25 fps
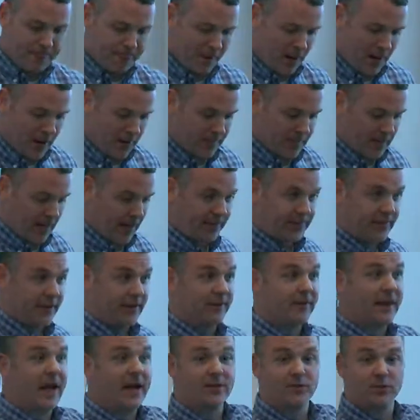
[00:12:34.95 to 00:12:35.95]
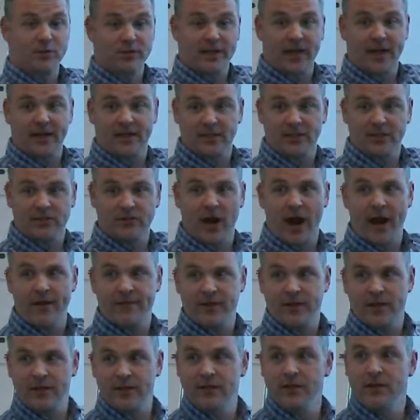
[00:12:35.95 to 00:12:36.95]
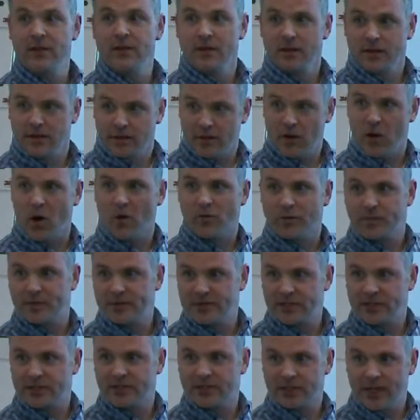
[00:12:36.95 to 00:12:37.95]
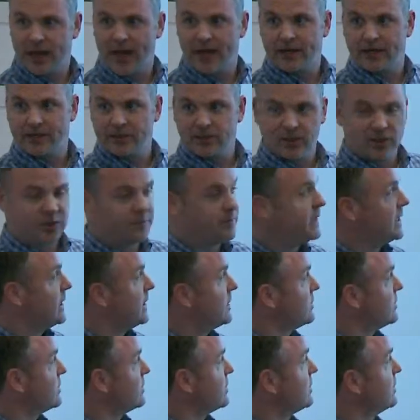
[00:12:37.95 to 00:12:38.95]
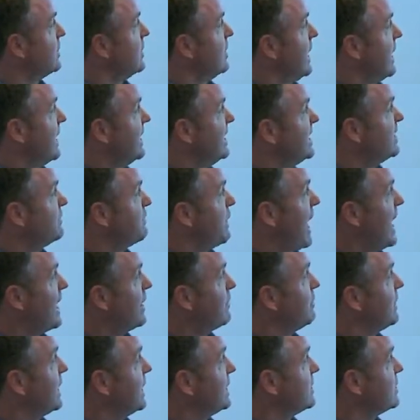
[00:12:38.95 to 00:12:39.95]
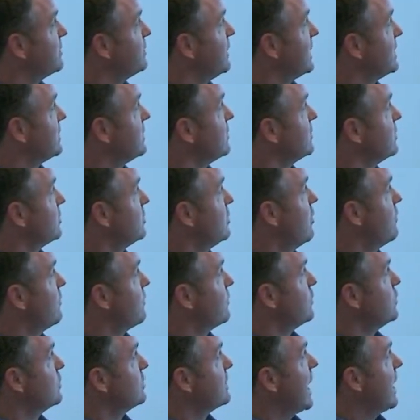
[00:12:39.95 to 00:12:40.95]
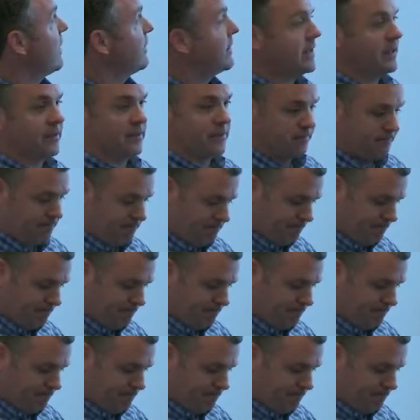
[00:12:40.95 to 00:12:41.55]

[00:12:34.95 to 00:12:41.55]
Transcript: And I think that's what's actually driving the overposition data. It's just because there's, in these potted plants especially, there's no fruit down here.